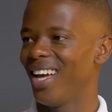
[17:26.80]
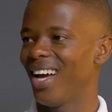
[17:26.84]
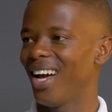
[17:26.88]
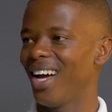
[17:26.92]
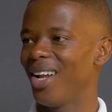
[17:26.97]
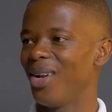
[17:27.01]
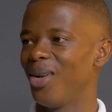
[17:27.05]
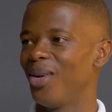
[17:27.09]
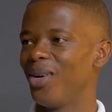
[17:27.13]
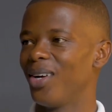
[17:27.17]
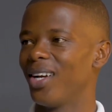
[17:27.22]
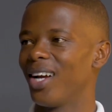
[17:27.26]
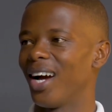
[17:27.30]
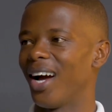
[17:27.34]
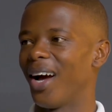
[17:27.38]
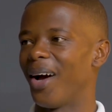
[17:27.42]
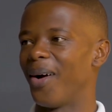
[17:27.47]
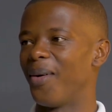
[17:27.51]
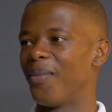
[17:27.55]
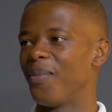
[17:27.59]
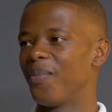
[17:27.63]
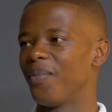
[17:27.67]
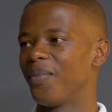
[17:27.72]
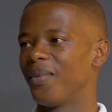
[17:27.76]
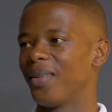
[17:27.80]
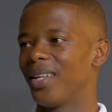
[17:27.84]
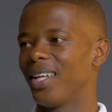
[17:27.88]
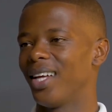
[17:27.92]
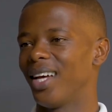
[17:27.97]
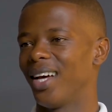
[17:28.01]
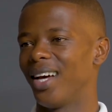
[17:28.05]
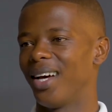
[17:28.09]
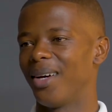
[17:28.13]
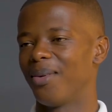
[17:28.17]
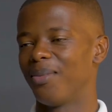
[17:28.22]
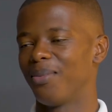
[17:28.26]
yeah, look, um,
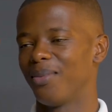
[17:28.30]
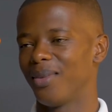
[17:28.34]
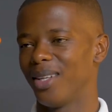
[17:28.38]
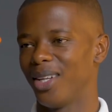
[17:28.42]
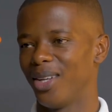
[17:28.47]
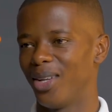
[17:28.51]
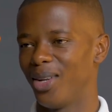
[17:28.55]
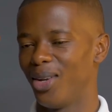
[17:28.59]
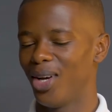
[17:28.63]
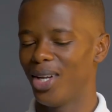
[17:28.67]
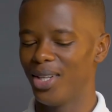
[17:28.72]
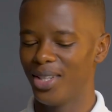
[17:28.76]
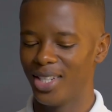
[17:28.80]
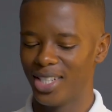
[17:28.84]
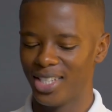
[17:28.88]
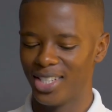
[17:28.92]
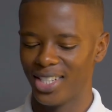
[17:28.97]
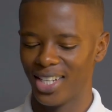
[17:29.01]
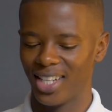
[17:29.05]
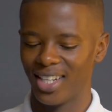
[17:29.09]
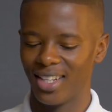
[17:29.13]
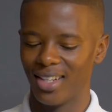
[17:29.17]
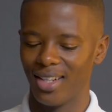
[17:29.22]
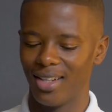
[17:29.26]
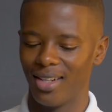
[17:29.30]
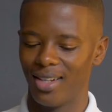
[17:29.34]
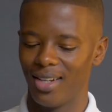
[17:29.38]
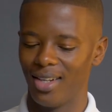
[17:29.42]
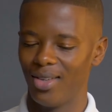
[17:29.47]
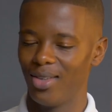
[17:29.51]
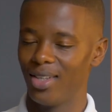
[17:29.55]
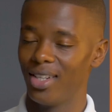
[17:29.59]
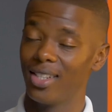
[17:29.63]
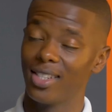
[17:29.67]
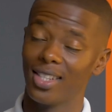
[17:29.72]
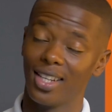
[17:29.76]
um, not necessarily,
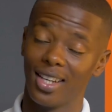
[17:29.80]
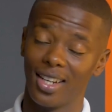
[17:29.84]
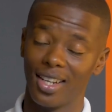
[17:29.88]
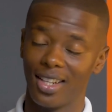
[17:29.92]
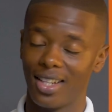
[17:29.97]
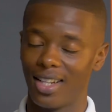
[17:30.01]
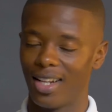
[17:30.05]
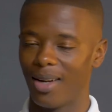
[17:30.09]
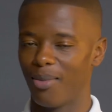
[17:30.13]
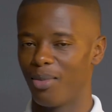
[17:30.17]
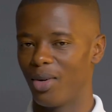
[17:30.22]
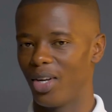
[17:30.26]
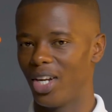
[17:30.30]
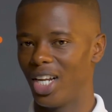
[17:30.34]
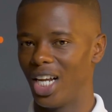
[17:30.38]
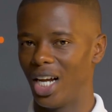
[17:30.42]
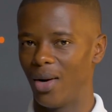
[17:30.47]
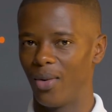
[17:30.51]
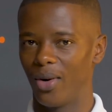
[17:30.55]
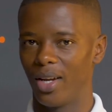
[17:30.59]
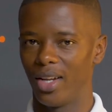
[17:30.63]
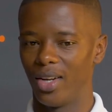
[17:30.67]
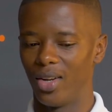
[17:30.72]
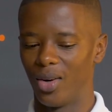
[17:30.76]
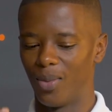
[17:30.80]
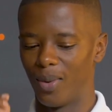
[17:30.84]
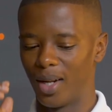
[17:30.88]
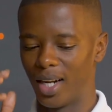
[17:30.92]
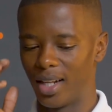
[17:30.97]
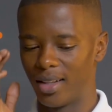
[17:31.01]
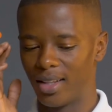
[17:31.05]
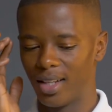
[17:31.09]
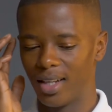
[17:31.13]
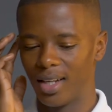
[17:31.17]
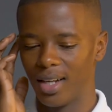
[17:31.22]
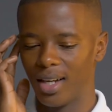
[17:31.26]
not necessarily that I'm running away, you know, but
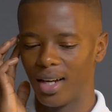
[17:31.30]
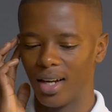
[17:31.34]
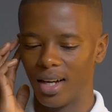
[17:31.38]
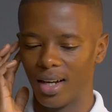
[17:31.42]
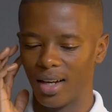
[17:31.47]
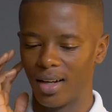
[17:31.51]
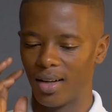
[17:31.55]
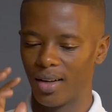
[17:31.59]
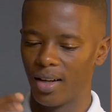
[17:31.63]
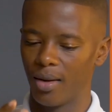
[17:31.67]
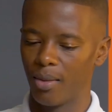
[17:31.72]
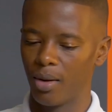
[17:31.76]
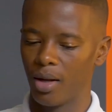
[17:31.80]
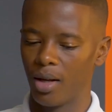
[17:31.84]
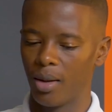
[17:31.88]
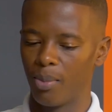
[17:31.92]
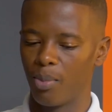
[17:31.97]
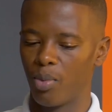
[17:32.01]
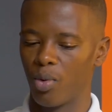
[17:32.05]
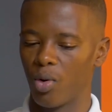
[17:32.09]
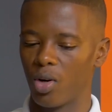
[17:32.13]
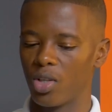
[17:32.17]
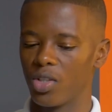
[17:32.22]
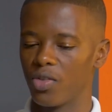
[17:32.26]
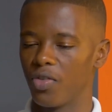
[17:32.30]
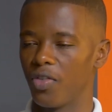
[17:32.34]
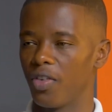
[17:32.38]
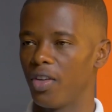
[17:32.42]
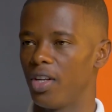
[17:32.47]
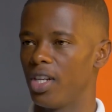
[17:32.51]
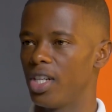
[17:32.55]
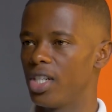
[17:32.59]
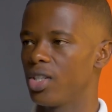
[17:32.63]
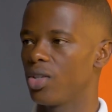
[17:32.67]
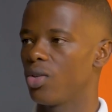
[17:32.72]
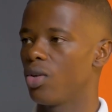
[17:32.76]
I think uh, a, a, bronze
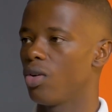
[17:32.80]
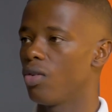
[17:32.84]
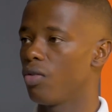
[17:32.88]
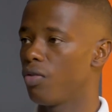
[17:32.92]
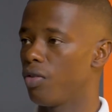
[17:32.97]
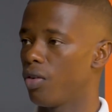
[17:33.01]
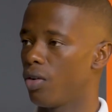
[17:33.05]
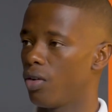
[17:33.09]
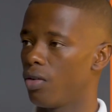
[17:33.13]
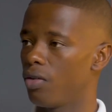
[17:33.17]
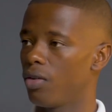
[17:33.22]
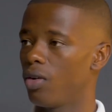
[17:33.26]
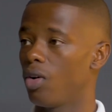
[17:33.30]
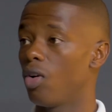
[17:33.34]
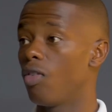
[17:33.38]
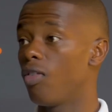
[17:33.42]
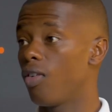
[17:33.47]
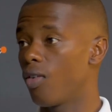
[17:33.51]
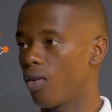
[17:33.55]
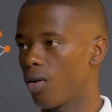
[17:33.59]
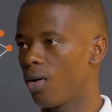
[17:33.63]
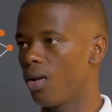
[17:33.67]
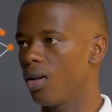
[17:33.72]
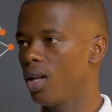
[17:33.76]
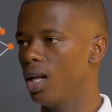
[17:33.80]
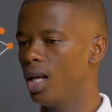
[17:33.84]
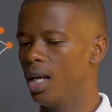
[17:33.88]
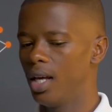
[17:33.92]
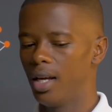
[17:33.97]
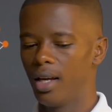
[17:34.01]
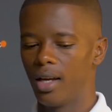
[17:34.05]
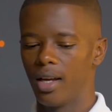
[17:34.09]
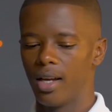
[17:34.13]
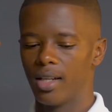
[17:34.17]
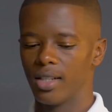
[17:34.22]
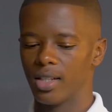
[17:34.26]
finish, you know, for overall
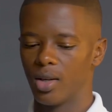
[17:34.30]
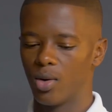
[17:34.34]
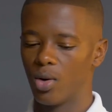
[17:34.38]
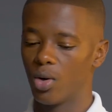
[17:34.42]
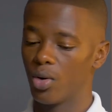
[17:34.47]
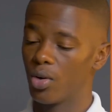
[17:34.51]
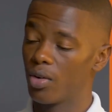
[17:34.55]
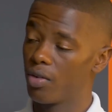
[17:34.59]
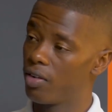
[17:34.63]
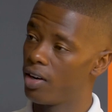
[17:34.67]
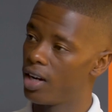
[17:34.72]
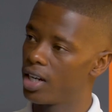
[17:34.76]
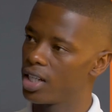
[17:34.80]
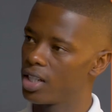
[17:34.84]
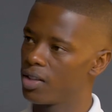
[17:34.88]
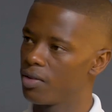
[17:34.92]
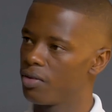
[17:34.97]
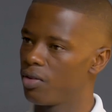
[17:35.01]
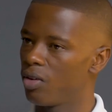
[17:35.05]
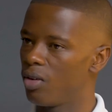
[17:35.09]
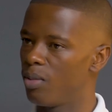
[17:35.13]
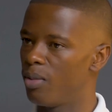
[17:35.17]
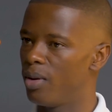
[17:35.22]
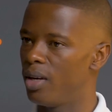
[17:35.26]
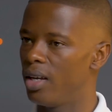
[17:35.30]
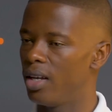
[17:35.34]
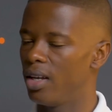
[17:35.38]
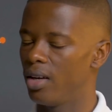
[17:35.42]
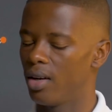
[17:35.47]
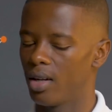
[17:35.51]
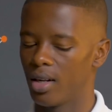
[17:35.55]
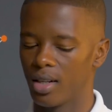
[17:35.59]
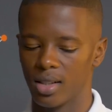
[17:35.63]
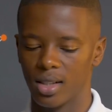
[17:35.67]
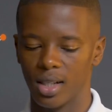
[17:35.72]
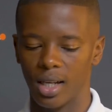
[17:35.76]
yeah. is a good reflection for me.
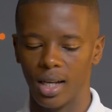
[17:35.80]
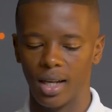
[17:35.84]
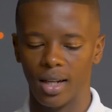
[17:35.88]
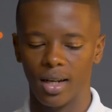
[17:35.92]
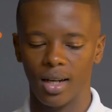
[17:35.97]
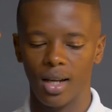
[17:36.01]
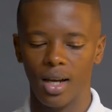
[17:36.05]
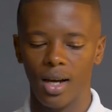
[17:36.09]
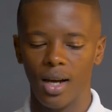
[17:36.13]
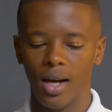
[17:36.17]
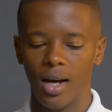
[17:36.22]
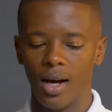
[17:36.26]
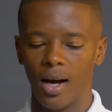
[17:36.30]
You understand?